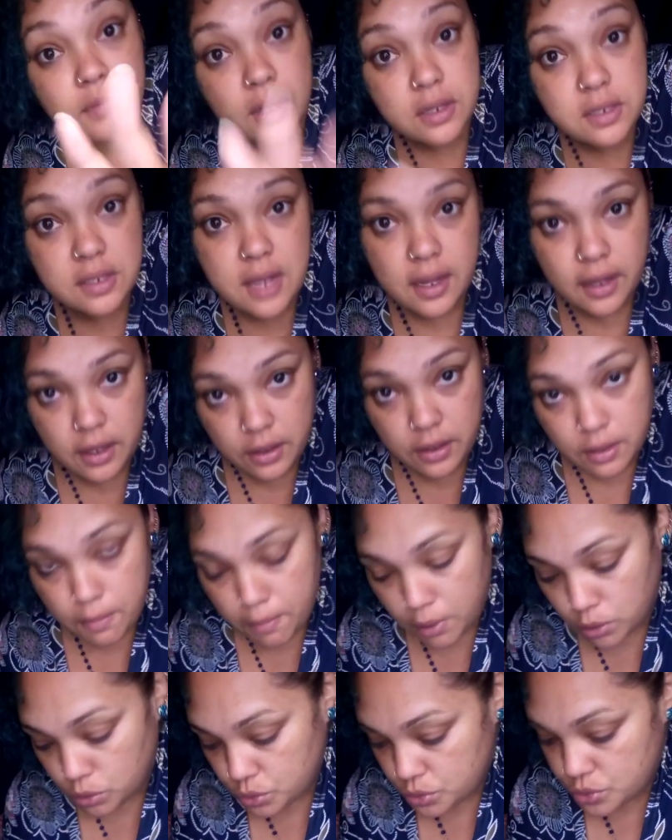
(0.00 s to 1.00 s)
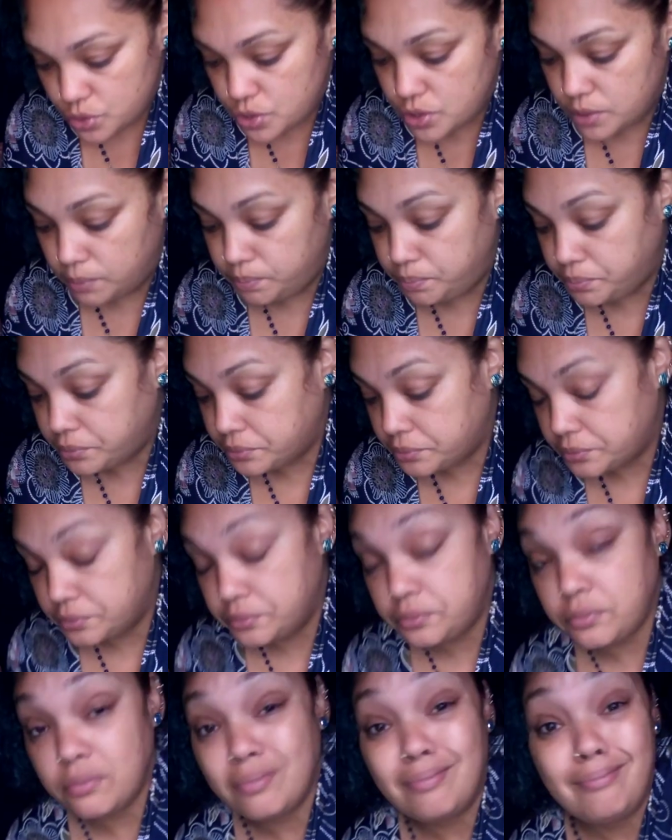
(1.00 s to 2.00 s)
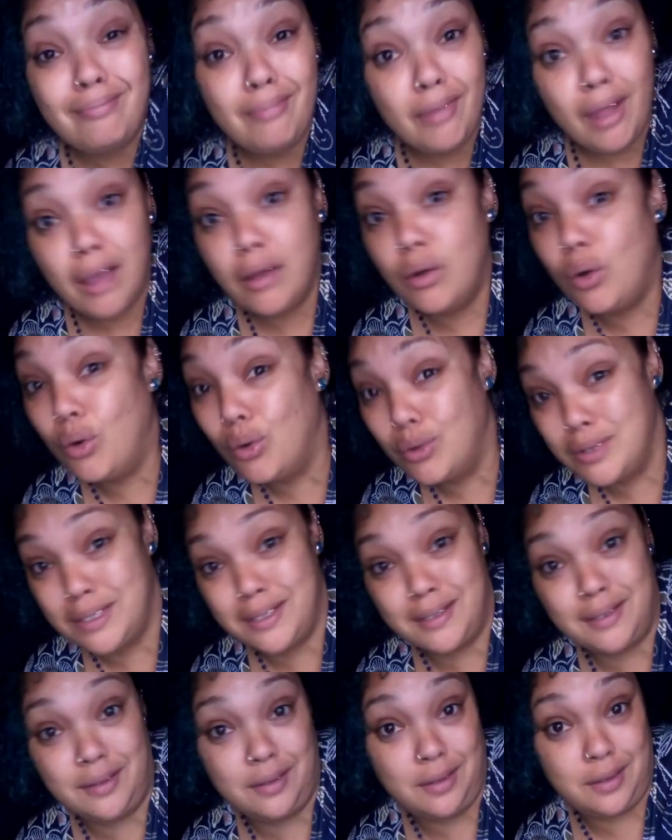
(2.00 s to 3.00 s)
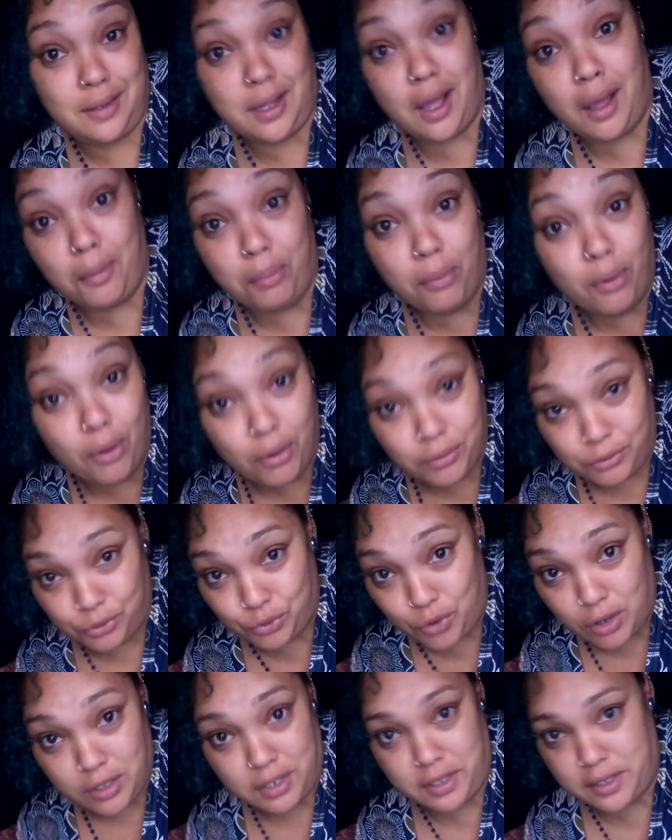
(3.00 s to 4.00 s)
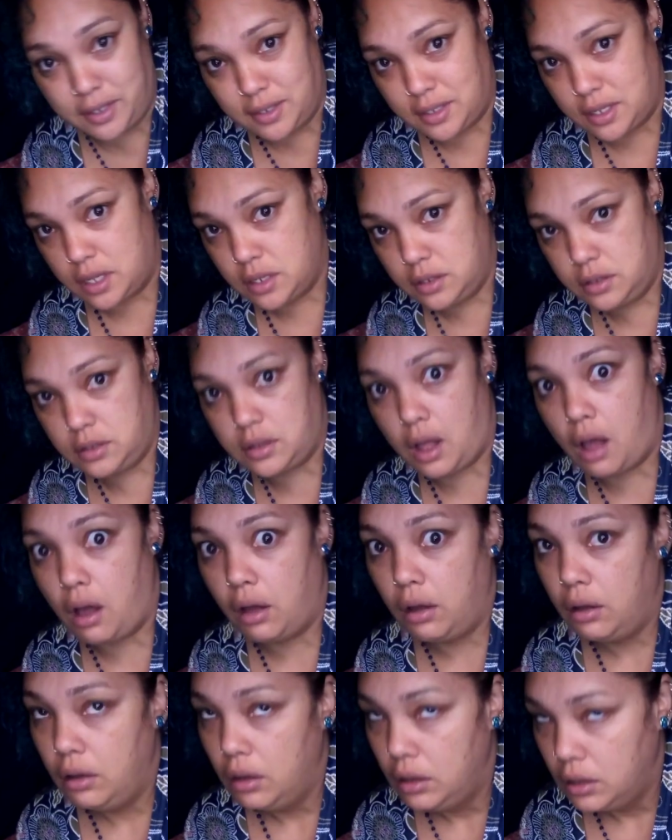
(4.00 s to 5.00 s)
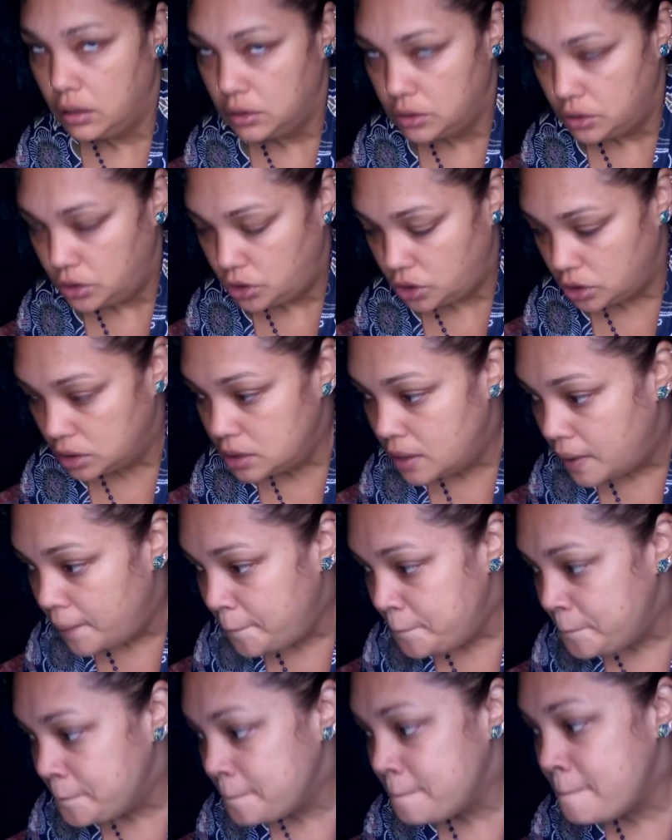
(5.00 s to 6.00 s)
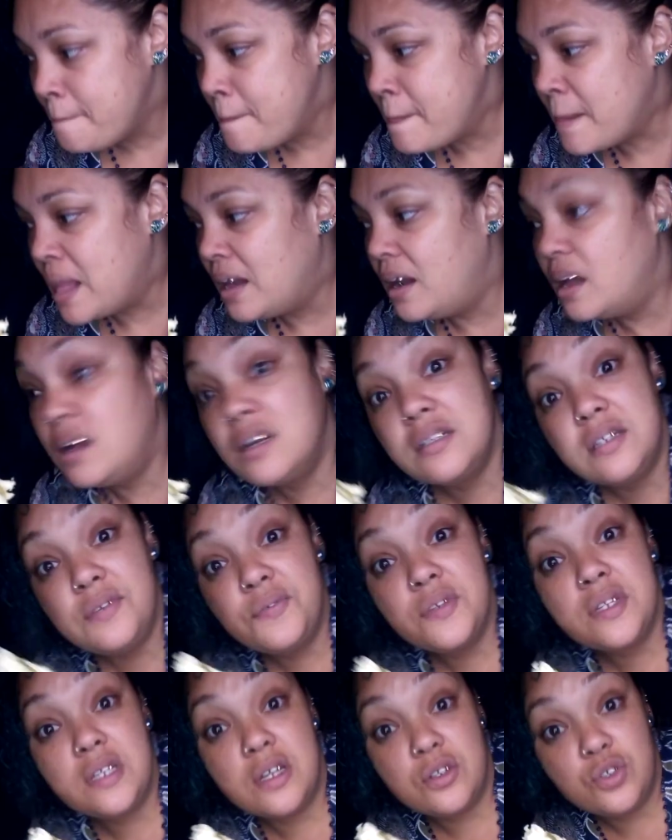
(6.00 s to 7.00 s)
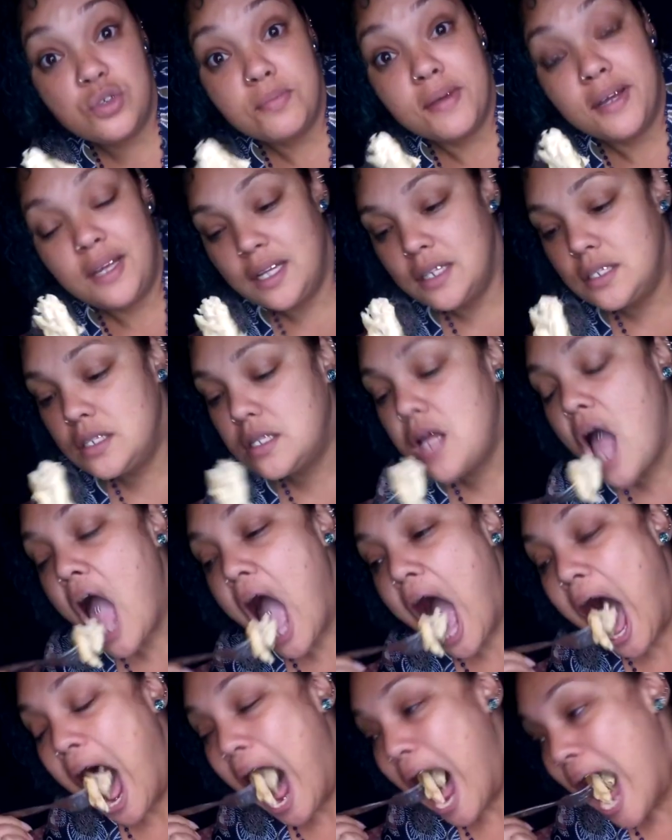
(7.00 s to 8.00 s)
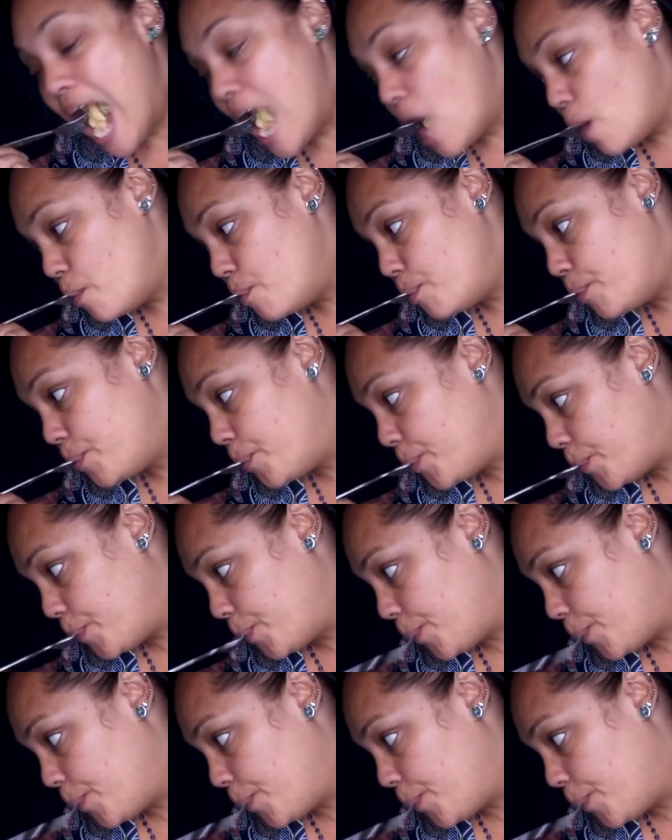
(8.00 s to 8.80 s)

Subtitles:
sucking the bones. Cause the pork trotters is the ish. Like I was even saying to my kids, I'm